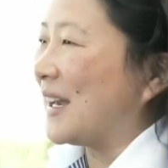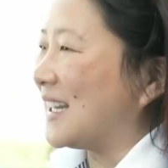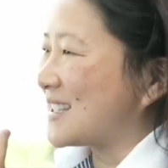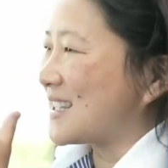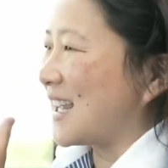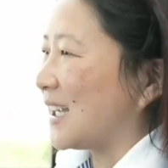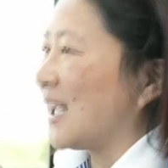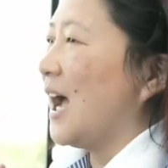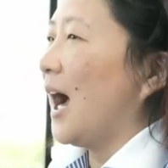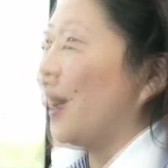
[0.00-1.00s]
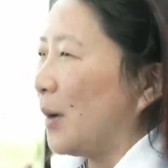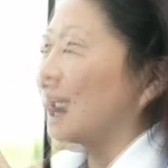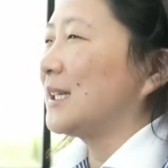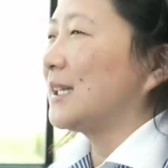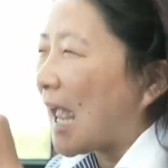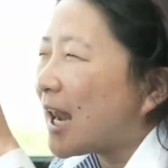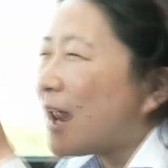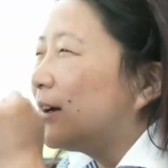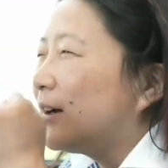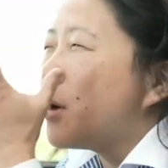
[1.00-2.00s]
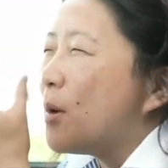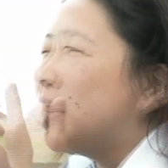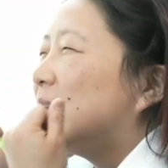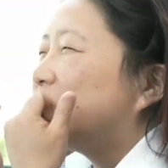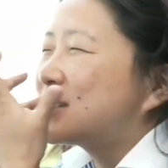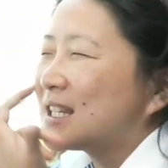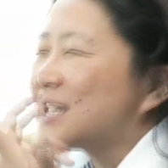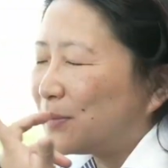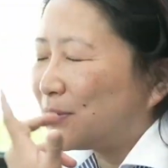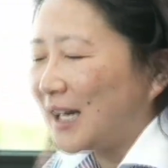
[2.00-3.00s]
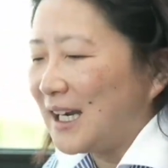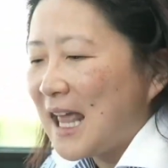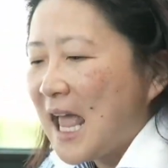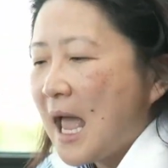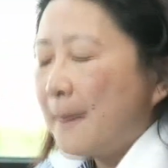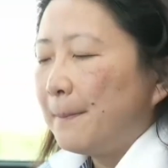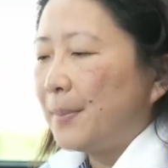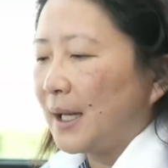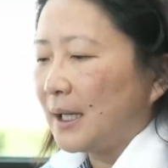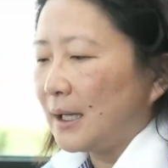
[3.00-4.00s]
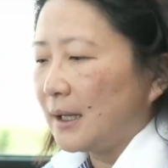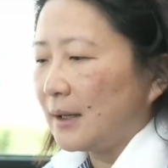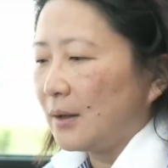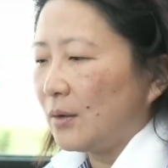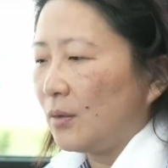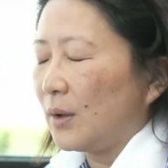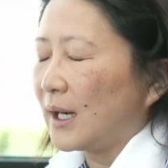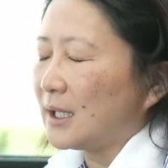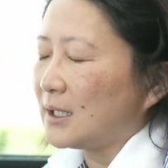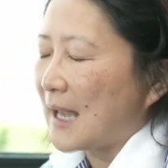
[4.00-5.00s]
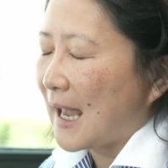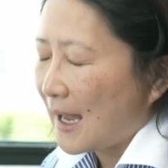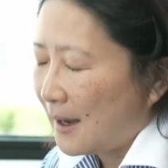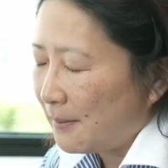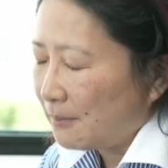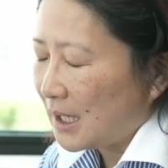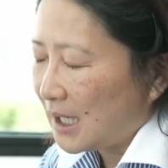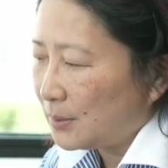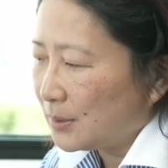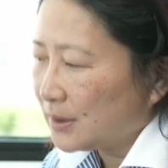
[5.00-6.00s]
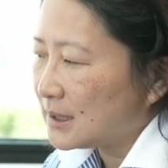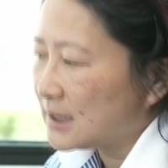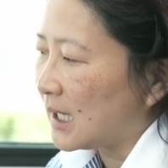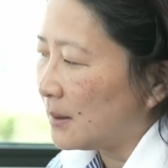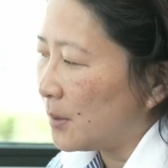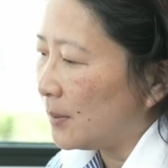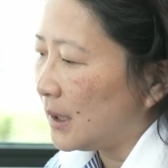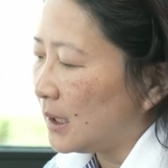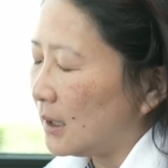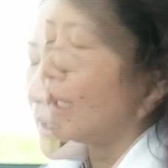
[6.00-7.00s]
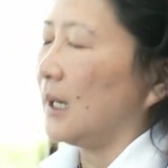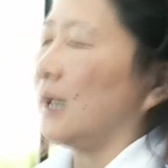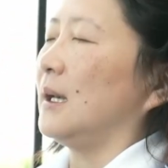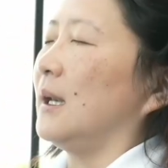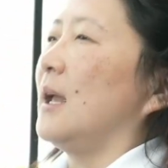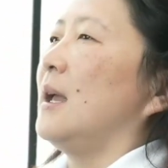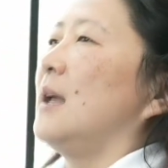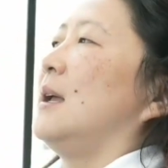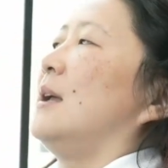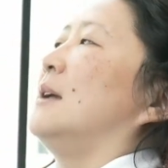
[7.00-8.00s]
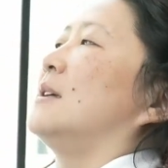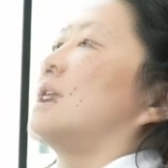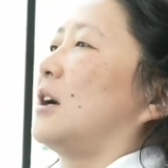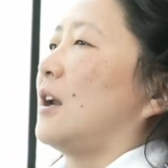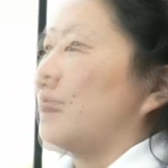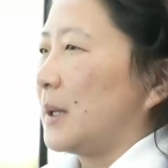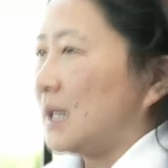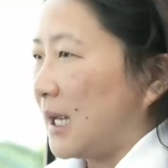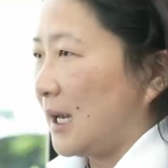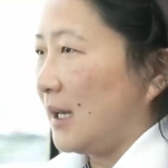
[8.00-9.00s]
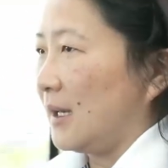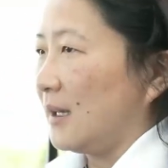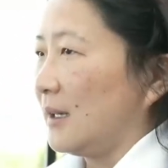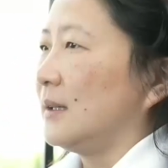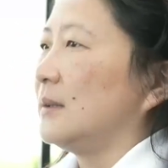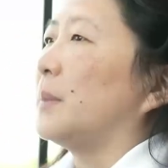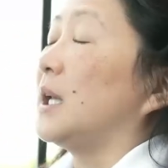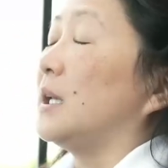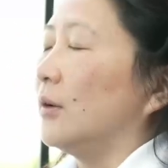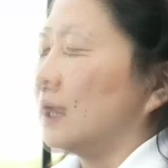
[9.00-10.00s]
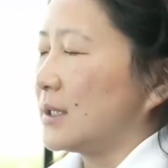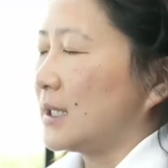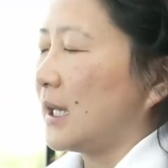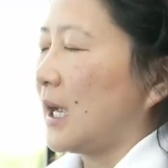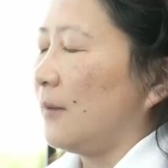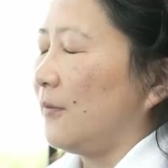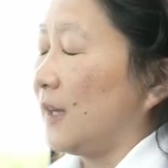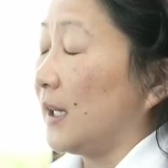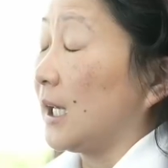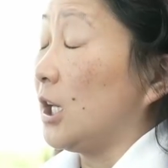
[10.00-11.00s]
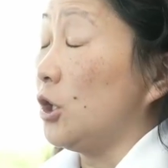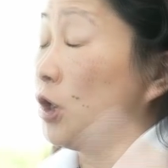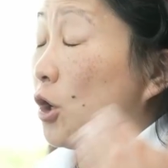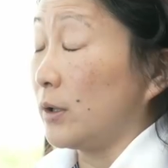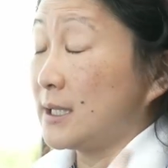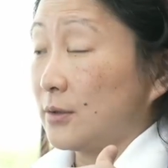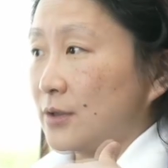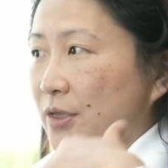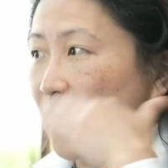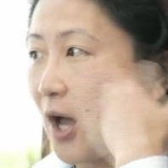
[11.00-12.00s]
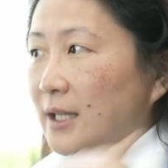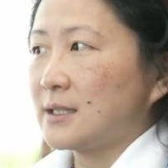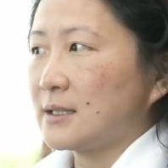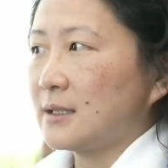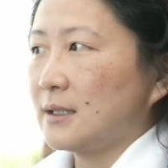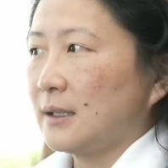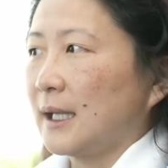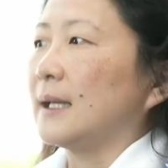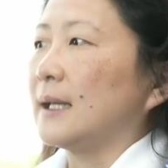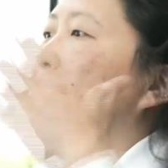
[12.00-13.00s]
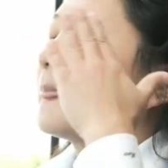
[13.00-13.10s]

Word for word: And it's like, I want to get every moment of sleep, right? But when I am able to take a moment and start off my day by noticing how I'm feeling and noticing those thoughts, like